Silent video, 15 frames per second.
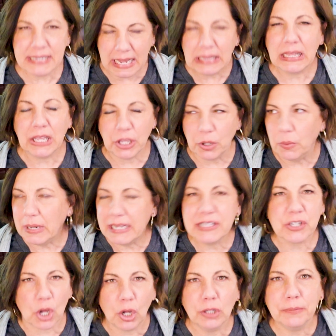telling you,
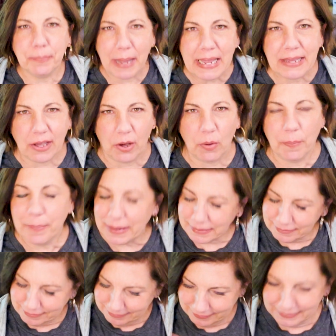it's called Bako.
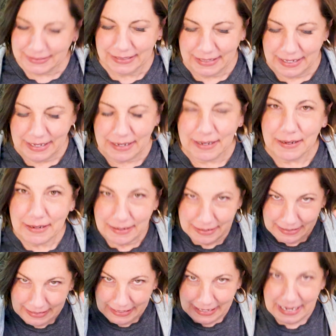But
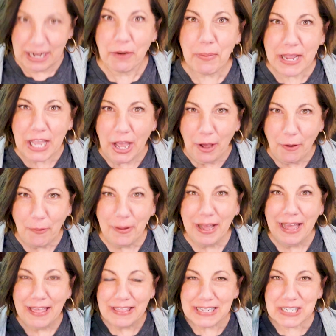here we go.
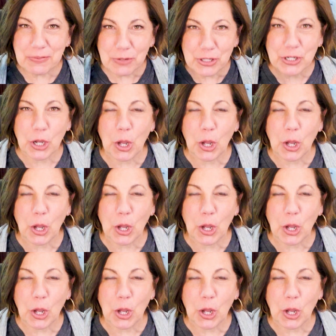This one's